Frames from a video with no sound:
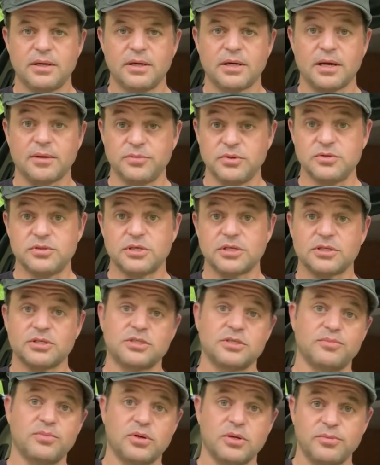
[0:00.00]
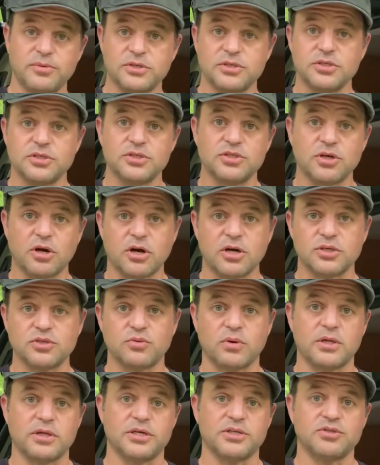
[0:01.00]
I'm using the Suburban to charge
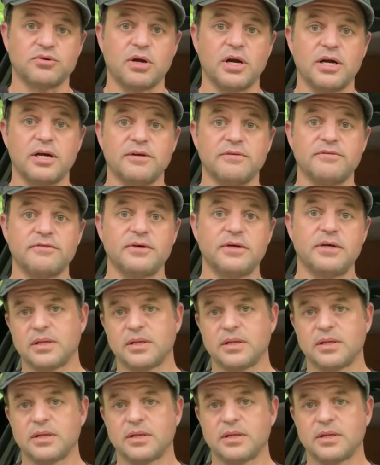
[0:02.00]
while I drive.